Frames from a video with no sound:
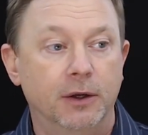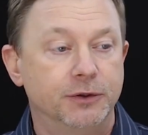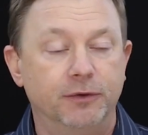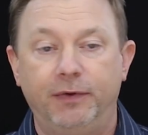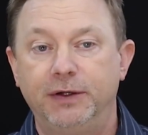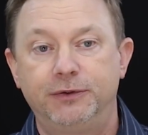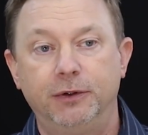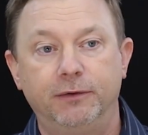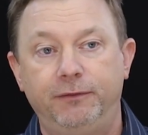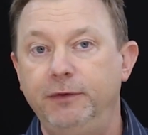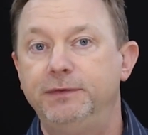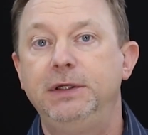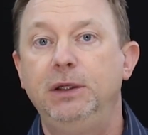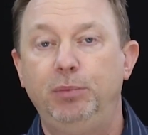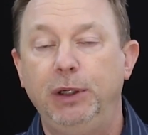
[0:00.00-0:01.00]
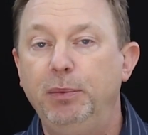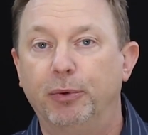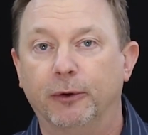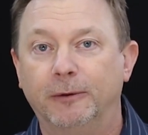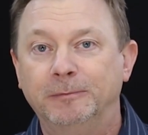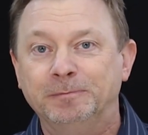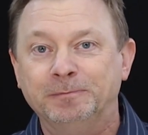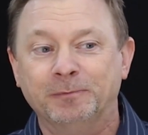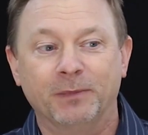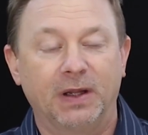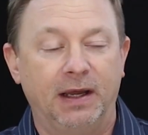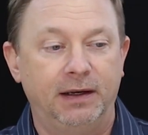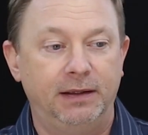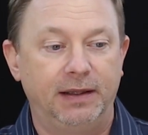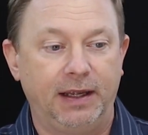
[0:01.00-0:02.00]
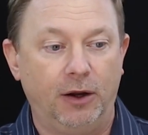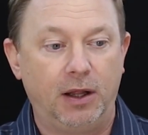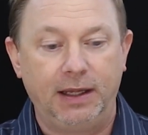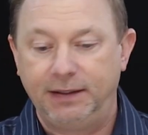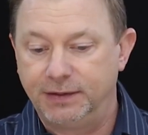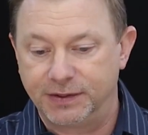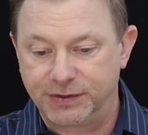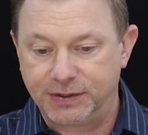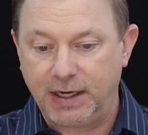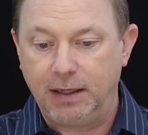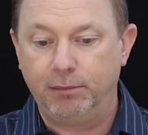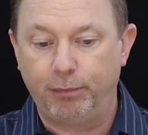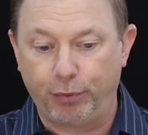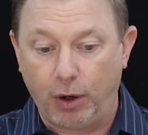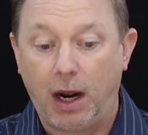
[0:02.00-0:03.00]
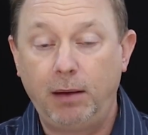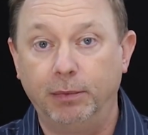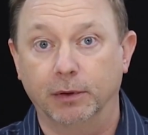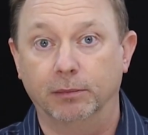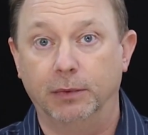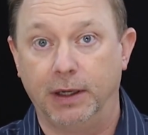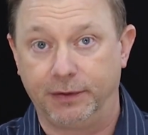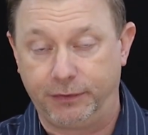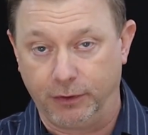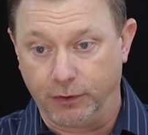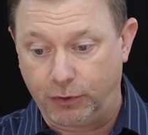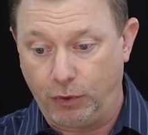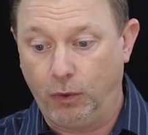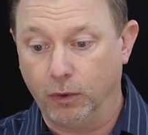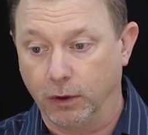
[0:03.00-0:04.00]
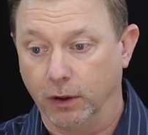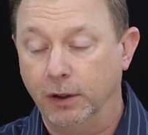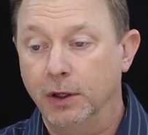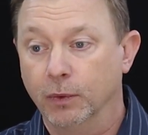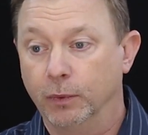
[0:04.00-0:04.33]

So if I took 15 people and they all had the same problem at their core,